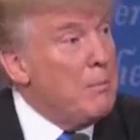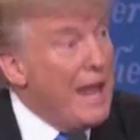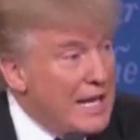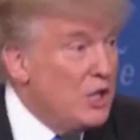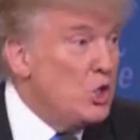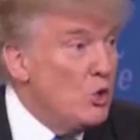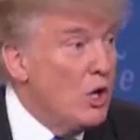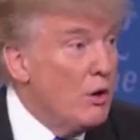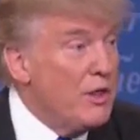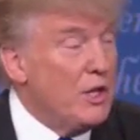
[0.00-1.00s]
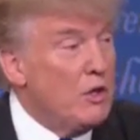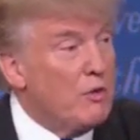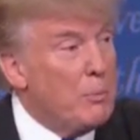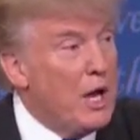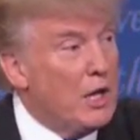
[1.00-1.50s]
met, as you know. I think you've
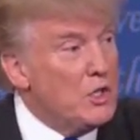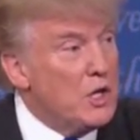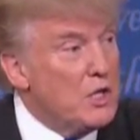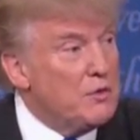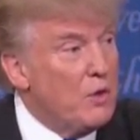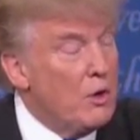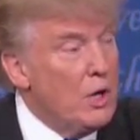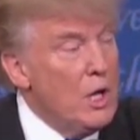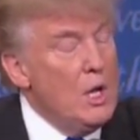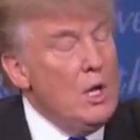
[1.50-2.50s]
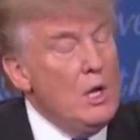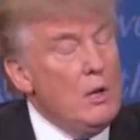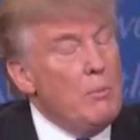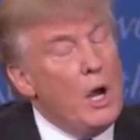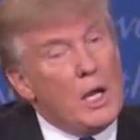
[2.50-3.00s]
apologized for it.
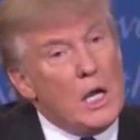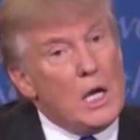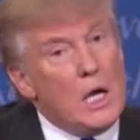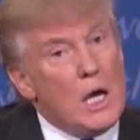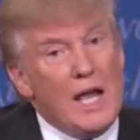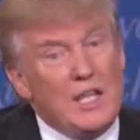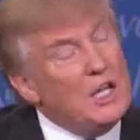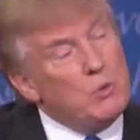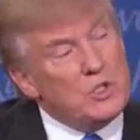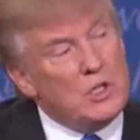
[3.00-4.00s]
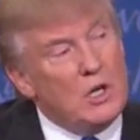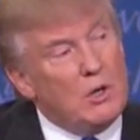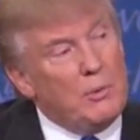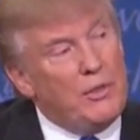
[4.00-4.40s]
But I think it was a terrible